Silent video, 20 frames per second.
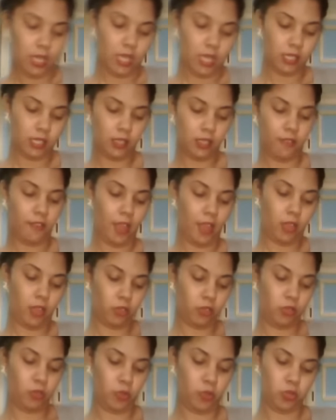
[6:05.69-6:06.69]
As if
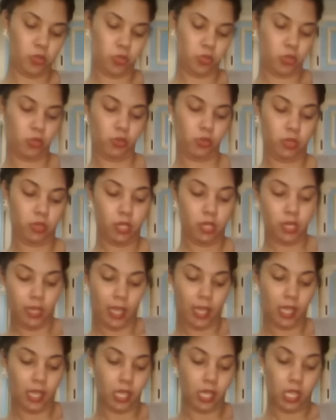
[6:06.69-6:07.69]
how you would do
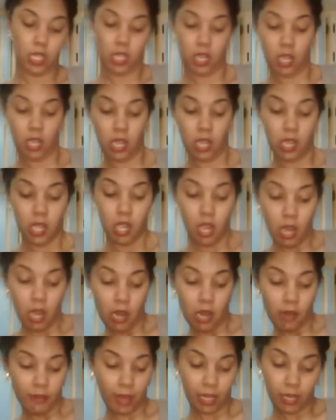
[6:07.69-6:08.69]
like
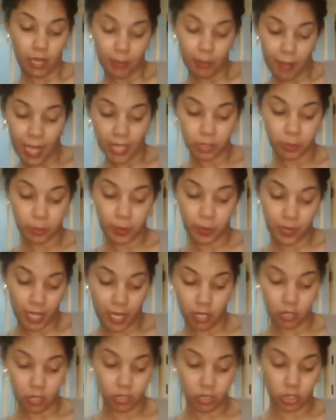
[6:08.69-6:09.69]
regular mashed
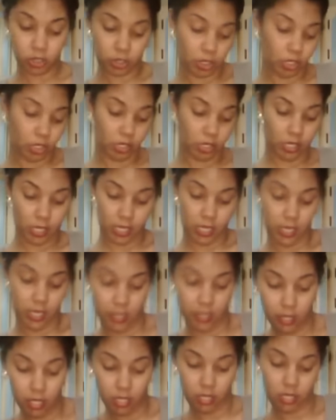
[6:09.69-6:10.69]
potatoes that you're going to
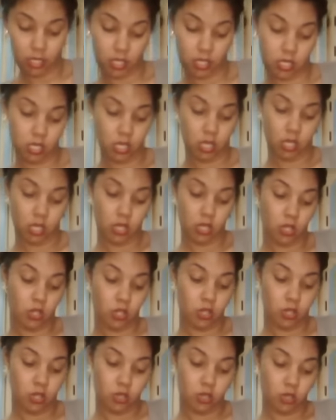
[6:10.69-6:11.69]
eat.
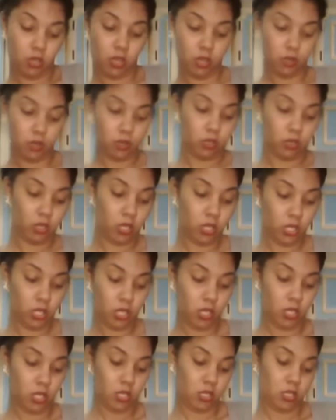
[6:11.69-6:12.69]
You know,
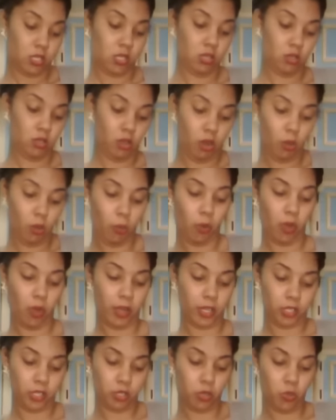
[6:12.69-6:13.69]
you don't
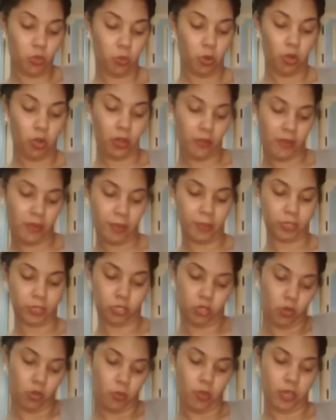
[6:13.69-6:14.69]
want it too watery,
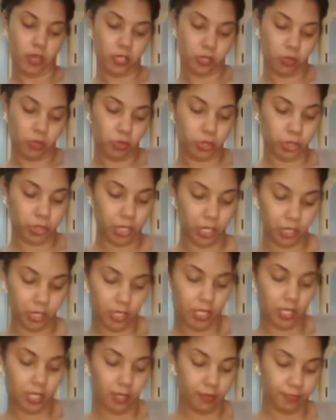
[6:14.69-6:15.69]
but you don't want it too
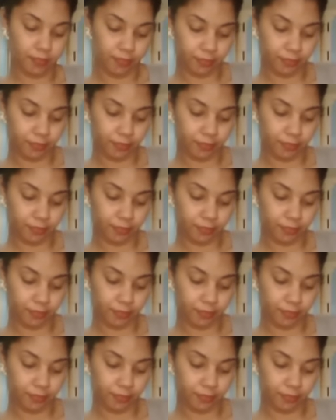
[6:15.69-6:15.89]
chunky.